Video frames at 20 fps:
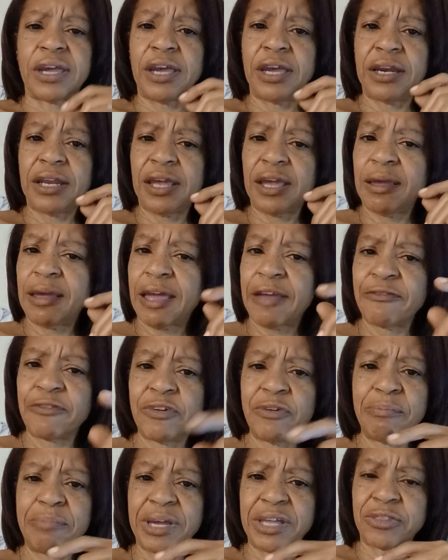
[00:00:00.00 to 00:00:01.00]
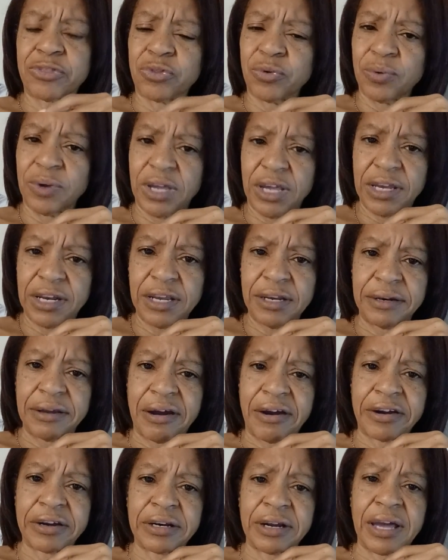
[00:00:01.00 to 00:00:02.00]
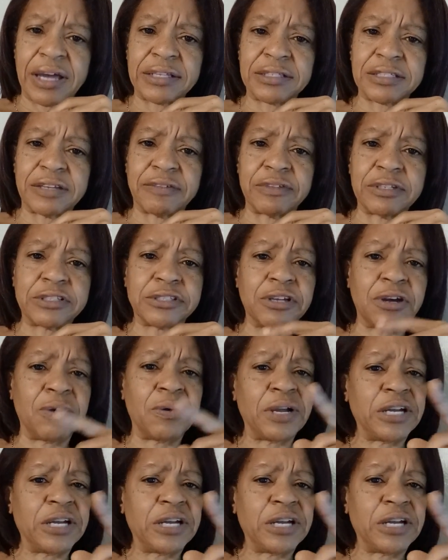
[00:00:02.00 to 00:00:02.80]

if you've been through any dark nights of the soul,